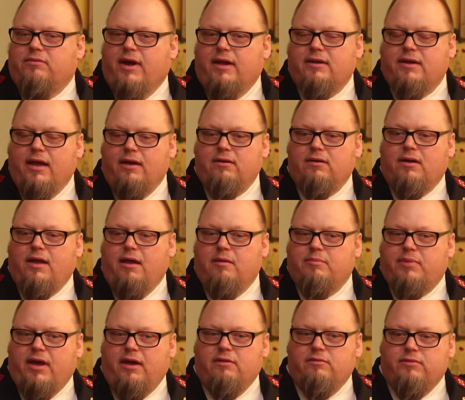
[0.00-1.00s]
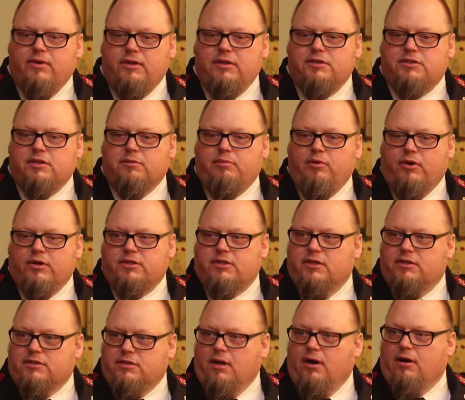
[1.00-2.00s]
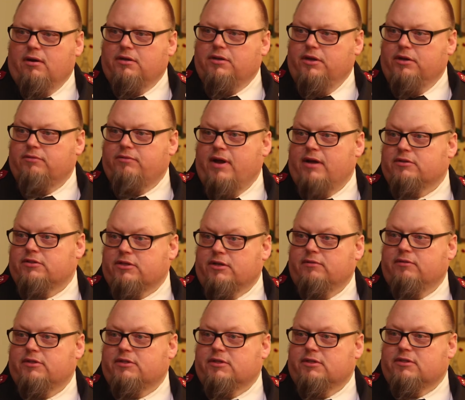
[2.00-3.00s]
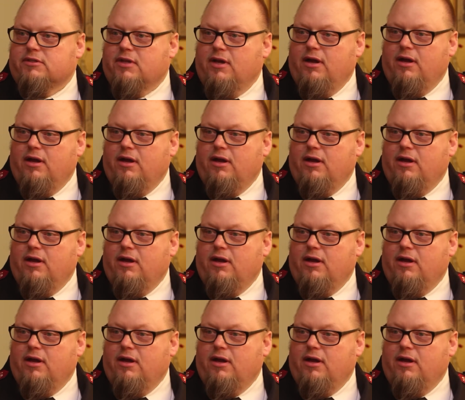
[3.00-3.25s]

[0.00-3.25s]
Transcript: the Red Kettle campaign really supports us, our year-round services.